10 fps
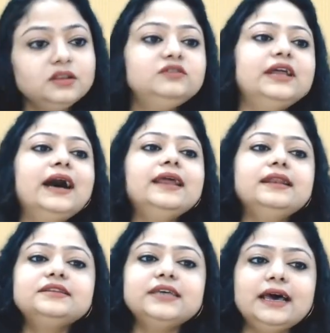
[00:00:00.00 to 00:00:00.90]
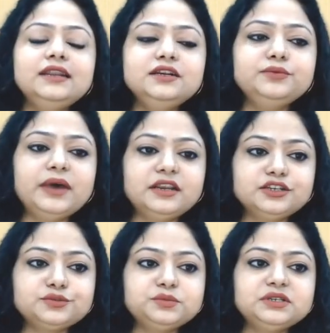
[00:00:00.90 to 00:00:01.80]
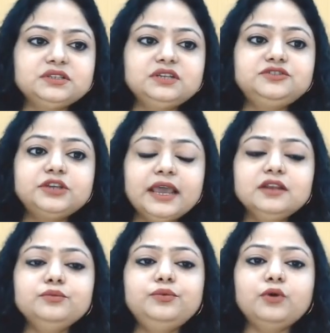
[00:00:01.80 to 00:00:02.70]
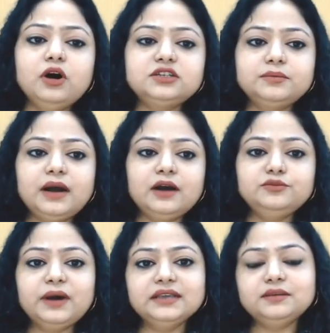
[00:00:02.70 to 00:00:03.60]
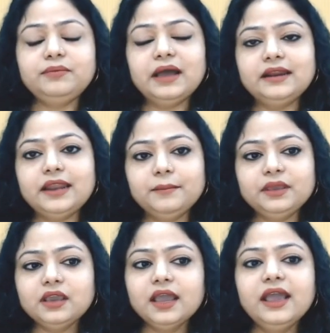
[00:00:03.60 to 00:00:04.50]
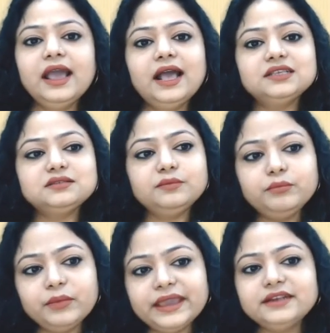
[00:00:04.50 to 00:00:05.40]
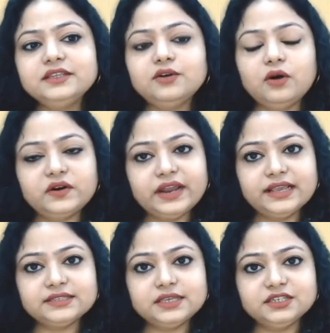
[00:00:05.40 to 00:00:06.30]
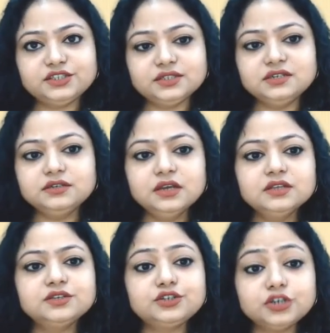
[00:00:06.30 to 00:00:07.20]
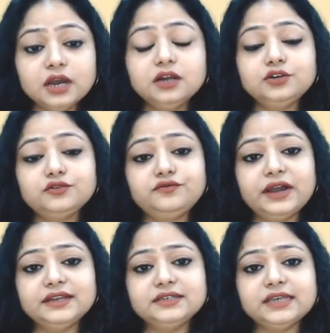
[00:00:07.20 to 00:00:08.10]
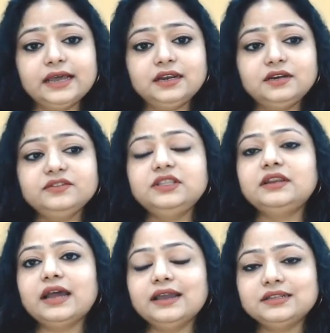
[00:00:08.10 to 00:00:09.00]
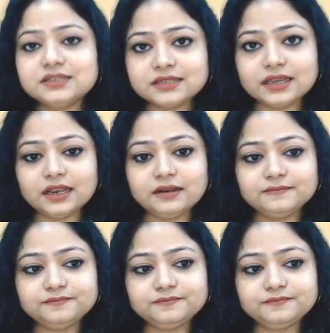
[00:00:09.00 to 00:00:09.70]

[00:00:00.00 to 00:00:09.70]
Now, talent management, the trend brought about by the pandemic, has made the organization struggle to find talent with the right skill.